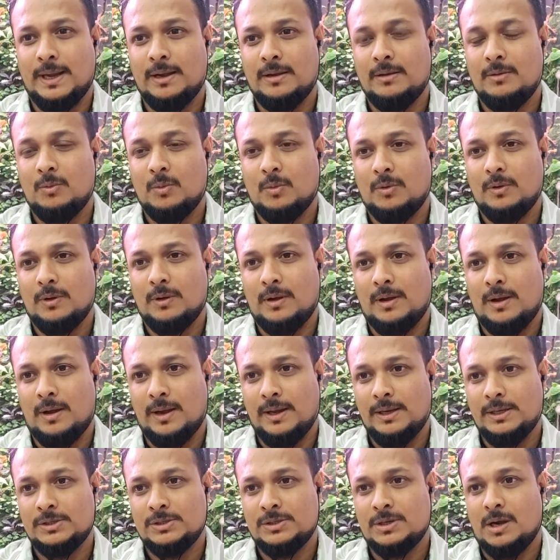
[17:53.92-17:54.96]
and
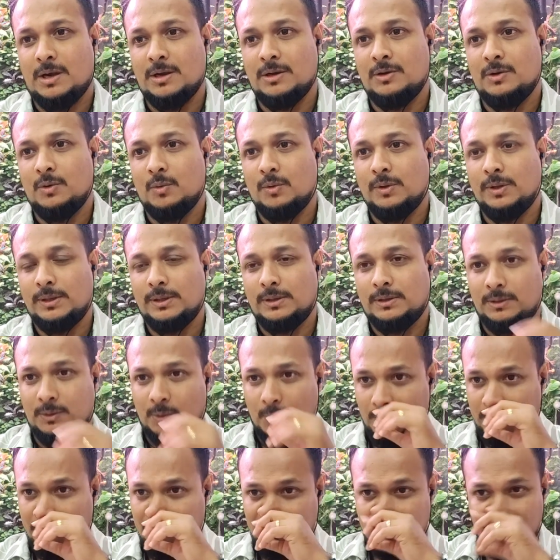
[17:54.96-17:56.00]
I start
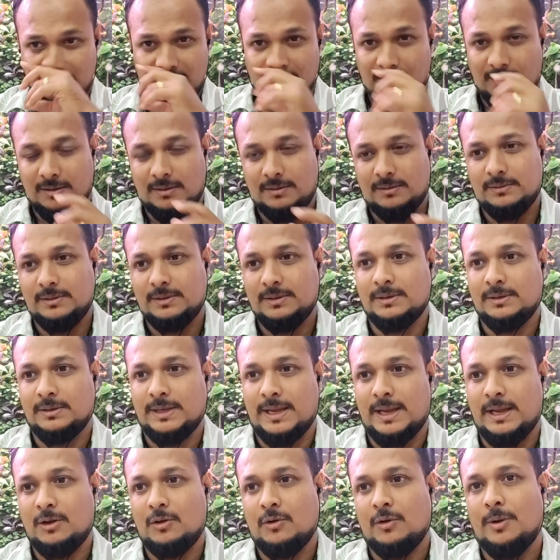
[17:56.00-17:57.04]
dosing the
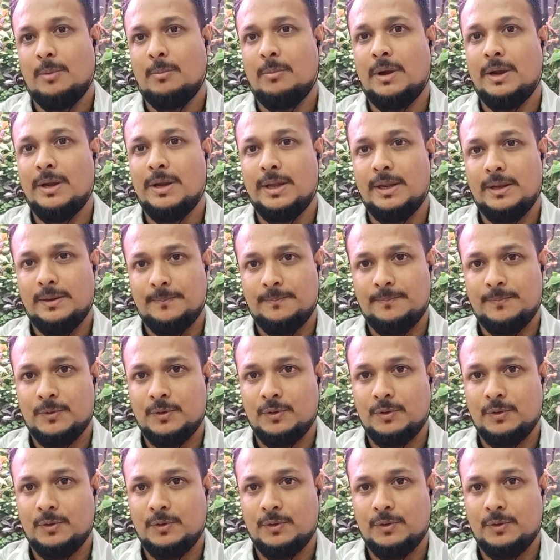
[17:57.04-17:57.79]
tank on a Monday.